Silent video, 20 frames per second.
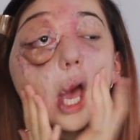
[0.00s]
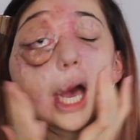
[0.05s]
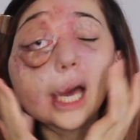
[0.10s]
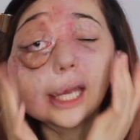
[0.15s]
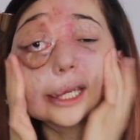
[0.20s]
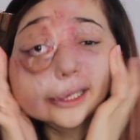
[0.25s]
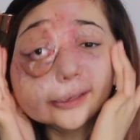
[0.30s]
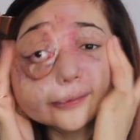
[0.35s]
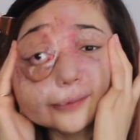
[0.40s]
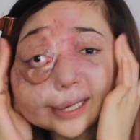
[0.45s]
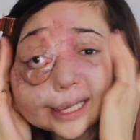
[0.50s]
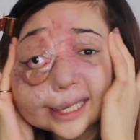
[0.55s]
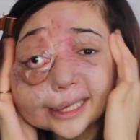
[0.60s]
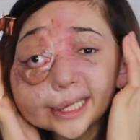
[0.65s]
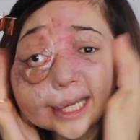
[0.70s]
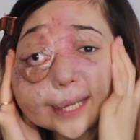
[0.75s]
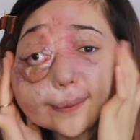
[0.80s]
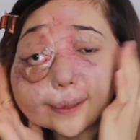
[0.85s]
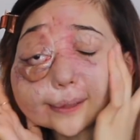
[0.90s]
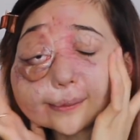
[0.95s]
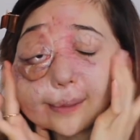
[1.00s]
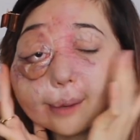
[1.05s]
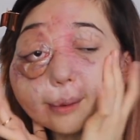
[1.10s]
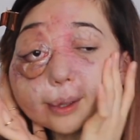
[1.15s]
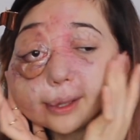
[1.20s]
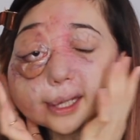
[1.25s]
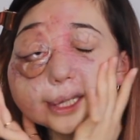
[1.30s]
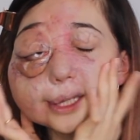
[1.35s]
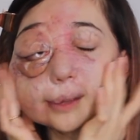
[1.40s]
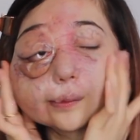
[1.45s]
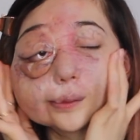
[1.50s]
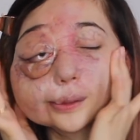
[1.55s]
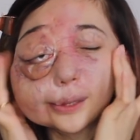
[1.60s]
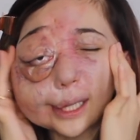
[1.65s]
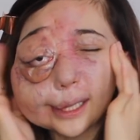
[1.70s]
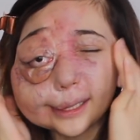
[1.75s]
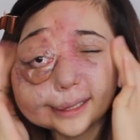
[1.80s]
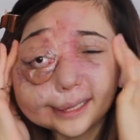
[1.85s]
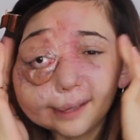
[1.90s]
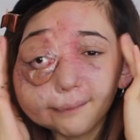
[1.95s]
And it's really cheap as well. I think it was
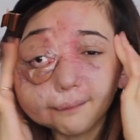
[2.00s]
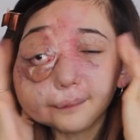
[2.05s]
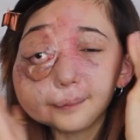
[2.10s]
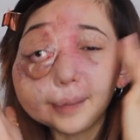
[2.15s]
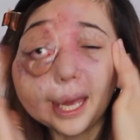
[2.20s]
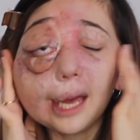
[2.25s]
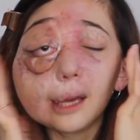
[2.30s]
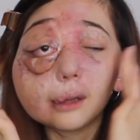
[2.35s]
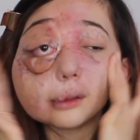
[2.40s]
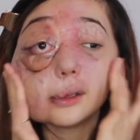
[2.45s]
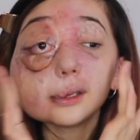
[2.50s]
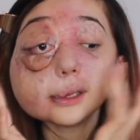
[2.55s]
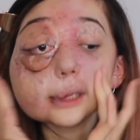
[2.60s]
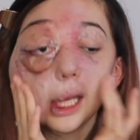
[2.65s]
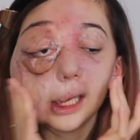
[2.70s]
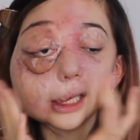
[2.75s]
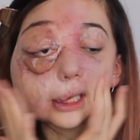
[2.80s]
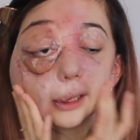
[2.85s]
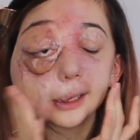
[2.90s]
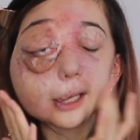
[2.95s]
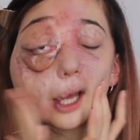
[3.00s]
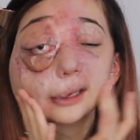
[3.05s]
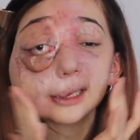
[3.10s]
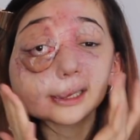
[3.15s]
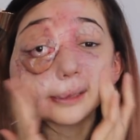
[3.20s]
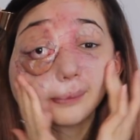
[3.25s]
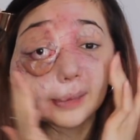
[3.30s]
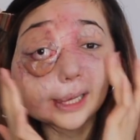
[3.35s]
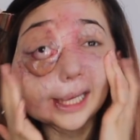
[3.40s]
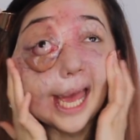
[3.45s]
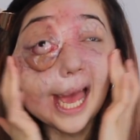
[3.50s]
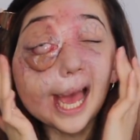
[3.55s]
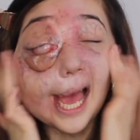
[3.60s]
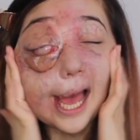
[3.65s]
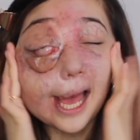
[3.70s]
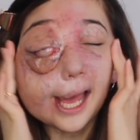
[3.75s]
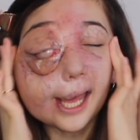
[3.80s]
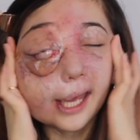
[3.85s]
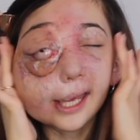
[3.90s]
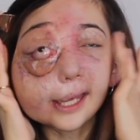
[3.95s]
like £7 and it's lasted me
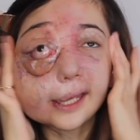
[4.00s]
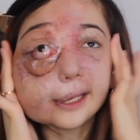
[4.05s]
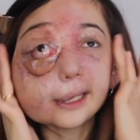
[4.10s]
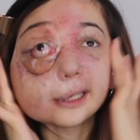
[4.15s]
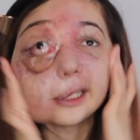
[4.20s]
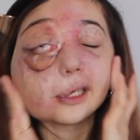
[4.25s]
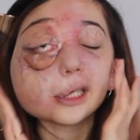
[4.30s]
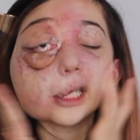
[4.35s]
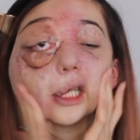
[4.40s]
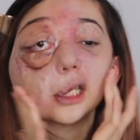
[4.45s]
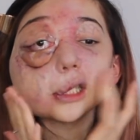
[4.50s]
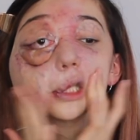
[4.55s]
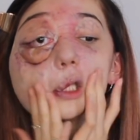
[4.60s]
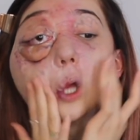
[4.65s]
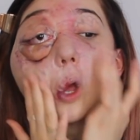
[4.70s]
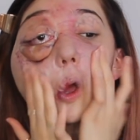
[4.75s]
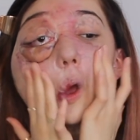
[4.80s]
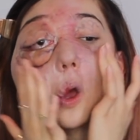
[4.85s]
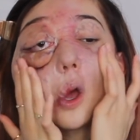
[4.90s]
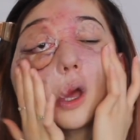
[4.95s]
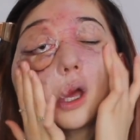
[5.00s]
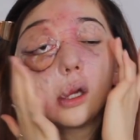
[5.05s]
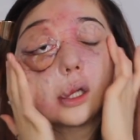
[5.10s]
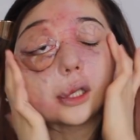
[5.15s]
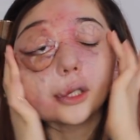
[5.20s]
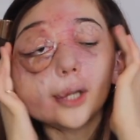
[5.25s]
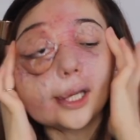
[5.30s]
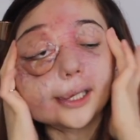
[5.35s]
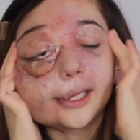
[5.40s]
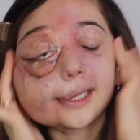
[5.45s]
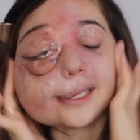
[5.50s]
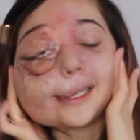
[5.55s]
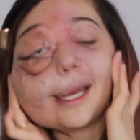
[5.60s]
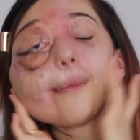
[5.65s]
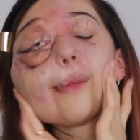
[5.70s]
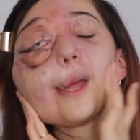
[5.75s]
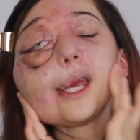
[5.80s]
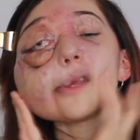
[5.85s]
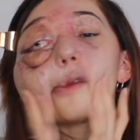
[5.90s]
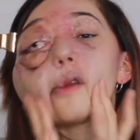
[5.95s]
ages. So I just
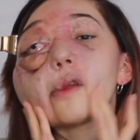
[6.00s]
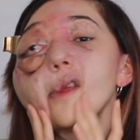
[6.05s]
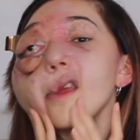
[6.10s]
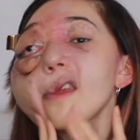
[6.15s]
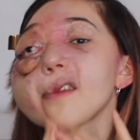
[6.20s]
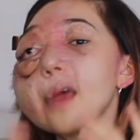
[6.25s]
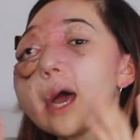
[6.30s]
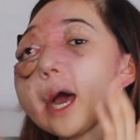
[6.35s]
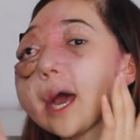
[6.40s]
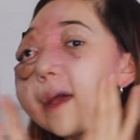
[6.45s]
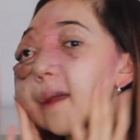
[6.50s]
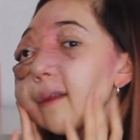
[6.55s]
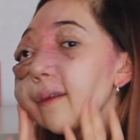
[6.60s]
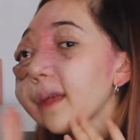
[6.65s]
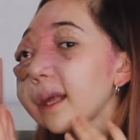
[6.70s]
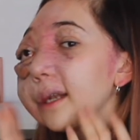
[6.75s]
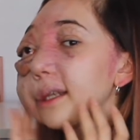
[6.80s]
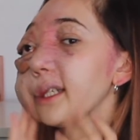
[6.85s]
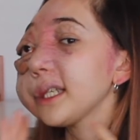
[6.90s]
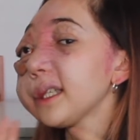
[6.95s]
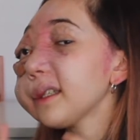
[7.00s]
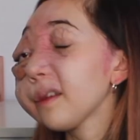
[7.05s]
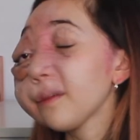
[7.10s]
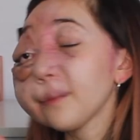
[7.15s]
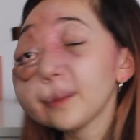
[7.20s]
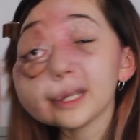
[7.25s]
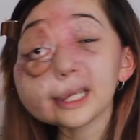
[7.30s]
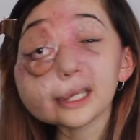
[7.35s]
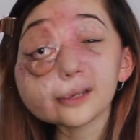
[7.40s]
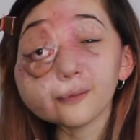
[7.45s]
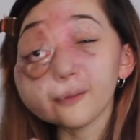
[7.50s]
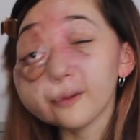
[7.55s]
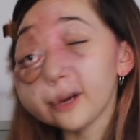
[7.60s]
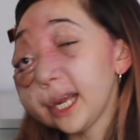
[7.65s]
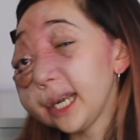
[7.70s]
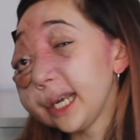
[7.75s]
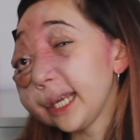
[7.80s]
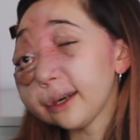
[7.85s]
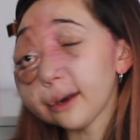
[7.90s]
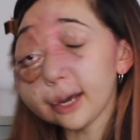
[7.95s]
dab that into the sides and it just gives me this
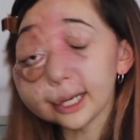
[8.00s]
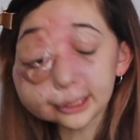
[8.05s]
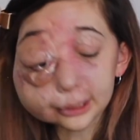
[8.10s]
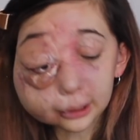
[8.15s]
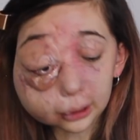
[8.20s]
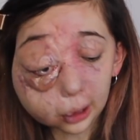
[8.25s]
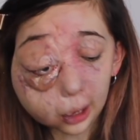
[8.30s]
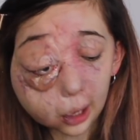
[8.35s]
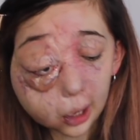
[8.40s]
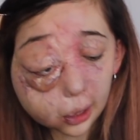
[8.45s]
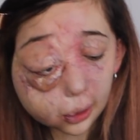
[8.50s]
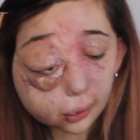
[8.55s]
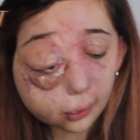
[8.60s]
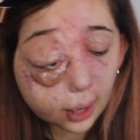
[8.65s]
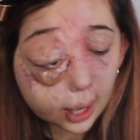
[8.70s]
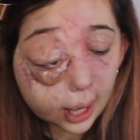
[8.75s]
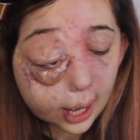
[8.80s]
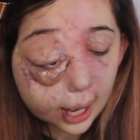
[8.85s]
really nice glow.